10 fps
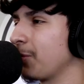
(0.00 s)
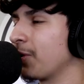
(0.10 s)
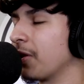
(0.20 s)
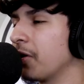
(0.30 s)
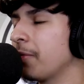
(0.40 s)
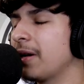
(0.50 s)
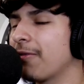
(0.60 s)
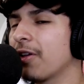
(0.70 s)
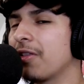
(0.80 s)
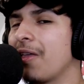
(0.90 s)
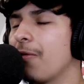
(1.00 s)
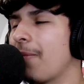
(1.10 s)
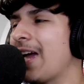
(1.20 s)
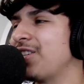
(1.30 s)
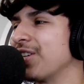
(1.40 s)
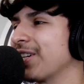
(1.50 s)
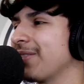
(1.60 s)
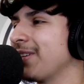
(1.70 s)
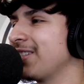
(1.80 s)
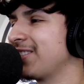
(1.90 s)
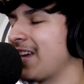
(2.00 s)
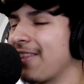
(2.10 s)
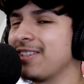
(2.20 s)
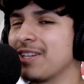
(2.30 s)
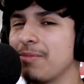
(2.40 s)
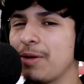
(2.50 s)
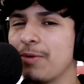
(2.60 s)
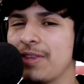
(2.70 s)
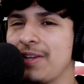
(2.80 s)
with a little bit of the glow magic Seth is going to be with